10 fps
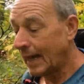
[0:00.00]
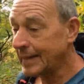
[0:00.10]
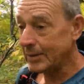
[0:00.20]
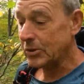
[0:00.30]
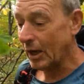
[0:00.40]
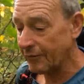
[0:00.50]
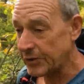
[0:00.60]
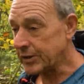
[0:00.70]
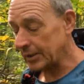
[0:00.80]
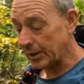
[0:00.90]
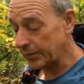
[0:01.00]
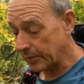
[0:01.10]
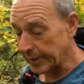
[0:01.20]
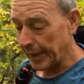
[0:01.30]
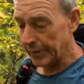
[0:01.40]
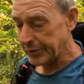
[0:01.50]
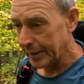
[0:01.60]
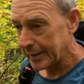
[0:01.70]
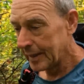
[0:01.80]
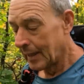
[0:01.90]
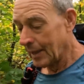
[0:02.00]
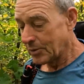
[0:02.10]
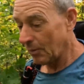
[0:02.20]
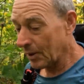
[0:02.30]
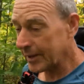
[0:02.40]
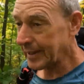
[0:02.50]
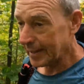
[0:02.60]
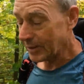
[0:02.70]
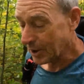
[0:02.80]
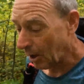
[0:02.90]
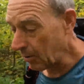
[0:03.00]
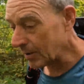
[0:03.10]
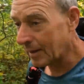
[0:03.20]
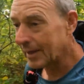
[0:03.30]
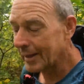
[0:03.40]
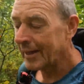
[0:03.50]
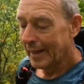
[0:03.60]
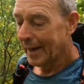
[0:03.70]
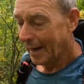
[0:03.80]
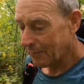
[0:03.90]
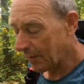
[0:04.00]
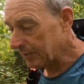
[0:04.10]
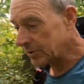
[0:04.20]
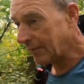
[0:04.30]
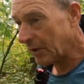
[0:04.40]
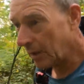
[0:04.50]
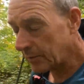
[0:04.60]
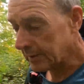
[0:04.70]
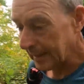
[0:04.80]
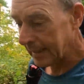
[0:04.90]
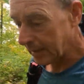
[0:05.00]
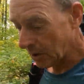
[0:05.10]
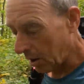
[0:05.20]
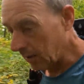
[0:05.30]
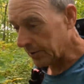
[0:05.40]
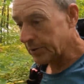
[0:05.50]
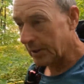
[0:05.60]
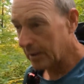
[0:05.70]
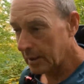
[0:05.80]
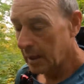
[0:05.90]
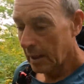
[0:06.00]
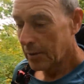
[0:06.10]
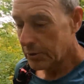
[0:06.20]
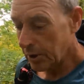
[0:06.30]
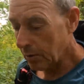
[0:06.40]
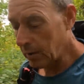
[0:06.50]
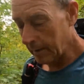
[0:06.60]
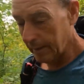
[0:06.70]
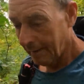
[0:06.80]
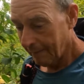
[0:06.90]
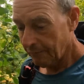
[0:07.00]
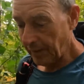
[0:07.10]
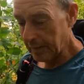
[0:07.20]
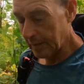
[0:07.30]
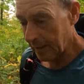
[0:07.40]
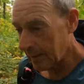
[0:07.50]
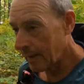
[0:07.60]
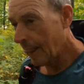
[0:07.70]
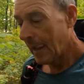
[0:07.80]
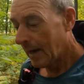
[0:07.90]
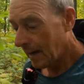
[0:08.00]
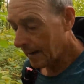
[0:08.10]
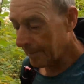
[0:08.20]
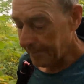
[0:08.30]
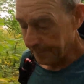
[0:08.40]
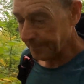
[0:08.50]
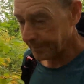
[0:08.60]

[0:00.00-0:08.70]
in itself is $600. So we're looking at a total of around $780 to fund or